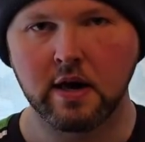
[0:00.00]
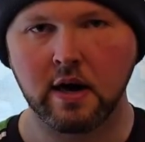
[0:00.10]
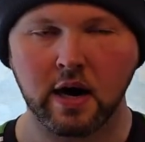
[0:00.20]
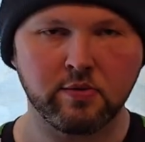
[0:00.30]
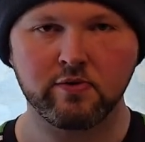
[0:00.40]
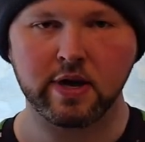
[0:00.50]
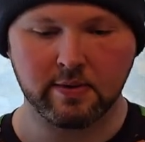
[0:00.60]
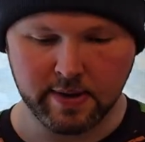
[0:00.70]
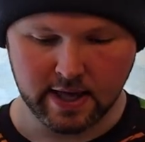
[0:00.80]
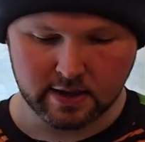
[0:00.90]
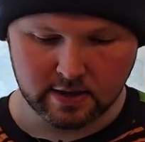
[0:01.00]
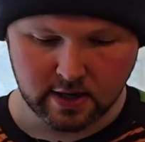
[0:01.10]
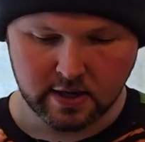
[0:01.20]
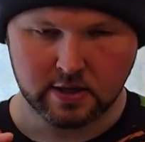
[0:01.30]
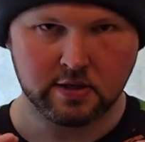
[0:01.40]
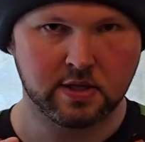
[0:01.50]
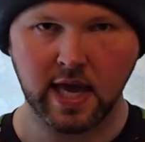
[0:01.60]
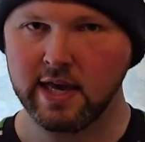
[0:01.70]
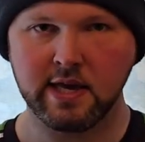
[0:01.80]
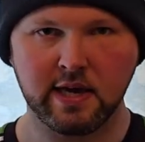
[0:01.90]
I would recommend
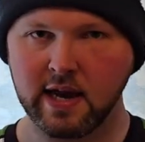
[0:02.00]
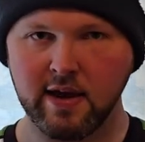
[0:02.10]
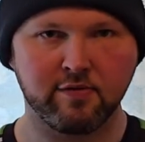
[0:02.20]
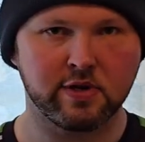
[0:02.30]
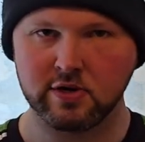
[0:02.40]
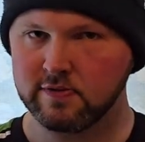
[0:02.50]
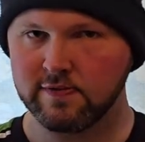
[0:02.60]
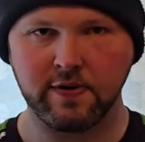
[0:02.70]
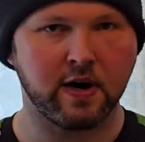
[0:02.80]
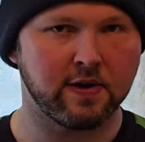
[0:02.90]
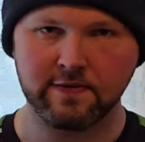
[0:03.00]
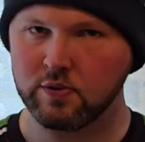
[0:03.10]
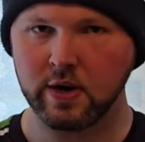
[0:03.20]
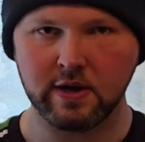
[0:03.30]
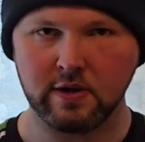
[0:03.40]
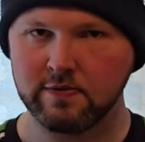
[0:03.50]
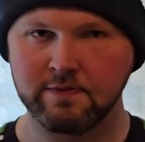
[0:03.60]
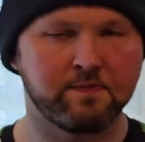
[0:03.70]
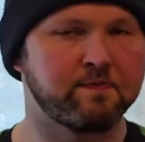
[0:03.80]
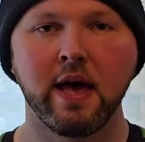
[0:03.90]
taking an average of 5,
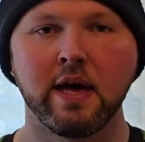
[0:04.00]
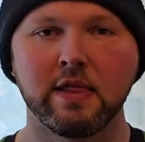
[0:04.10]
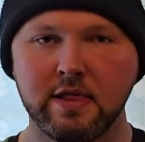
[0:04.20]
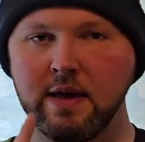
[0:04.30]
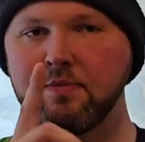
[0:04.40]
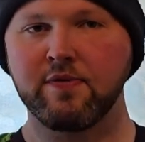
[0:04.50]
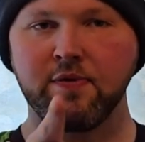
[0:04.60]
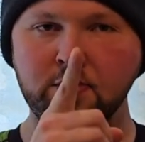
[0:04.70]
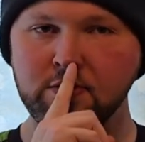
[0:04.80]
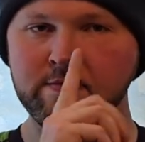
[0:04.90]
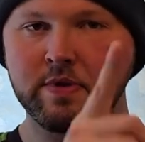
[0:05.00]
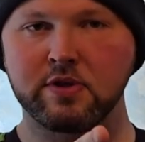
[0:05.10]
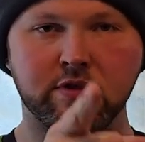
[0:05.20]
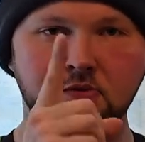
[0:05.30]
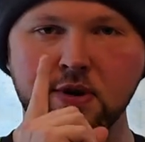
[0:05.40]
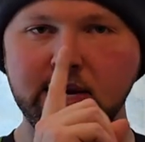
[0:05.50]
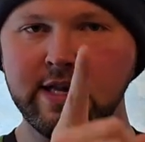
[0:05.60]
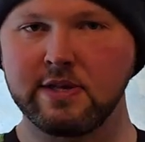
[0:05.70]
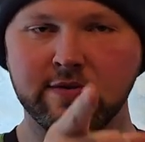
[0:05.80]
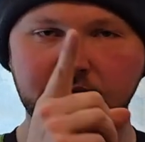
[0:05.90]
12, then perform
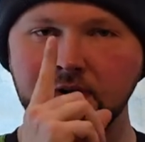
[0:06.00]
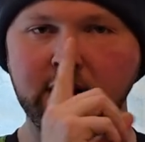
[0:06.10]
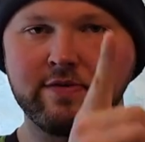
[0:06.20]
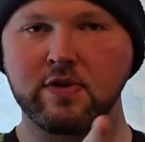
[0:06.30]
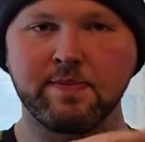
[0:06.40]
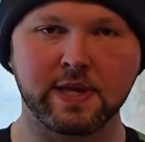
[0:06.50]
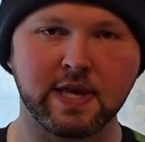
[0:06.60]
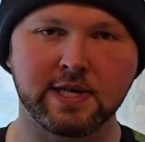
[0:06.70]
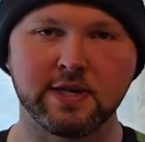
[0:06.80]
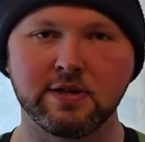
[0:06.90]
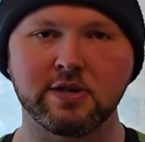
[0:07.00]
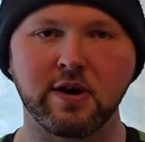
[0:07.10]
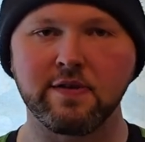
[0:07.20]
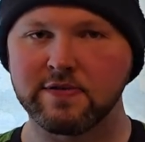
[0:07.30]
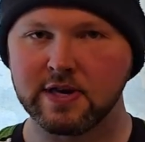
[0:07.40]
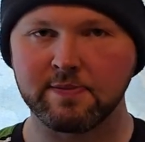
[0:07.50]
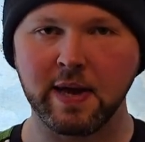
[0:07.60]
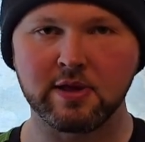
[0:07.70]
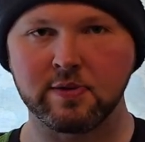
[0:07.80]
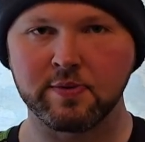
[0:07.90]
3 to 5 repetitions of this
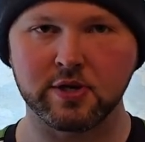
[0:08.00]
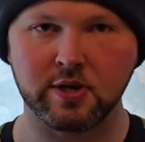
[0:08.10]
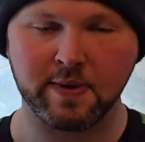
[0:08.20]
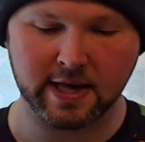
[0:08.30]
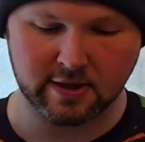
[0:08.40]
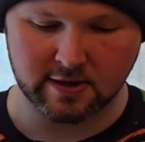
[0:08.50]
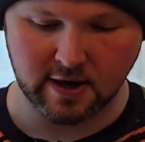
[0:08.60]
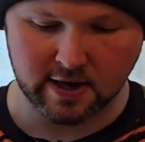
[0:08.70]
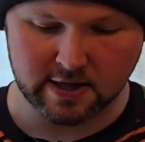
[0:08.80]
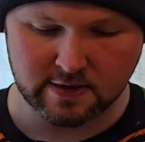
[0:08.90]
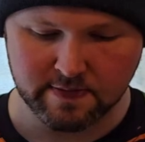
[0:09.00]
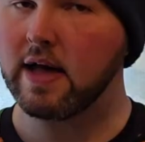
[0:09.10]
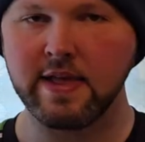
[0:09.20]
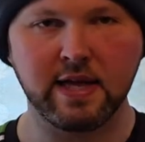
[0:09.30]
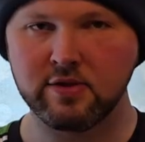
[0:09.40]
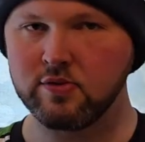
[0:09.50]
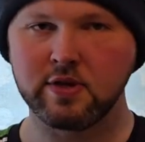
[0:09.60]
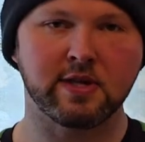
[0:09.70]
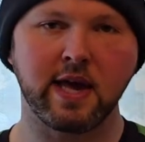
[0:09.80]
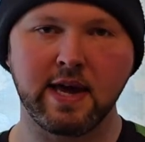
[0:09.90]
pencil push-up exercise, and then do
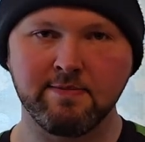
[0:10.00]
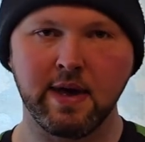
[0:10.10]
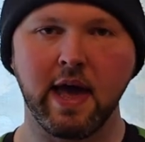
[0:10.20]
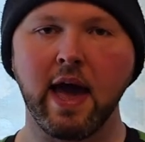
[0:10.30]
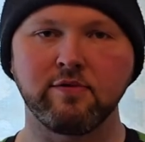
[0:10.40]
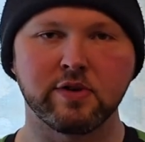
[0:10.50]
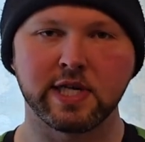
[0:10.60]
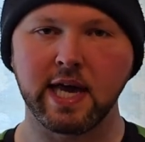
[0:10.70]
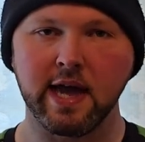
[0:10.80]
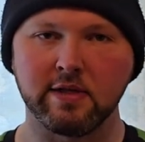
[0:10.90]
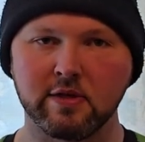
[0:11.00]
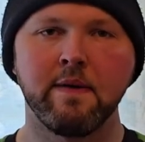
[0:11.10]
the same average again.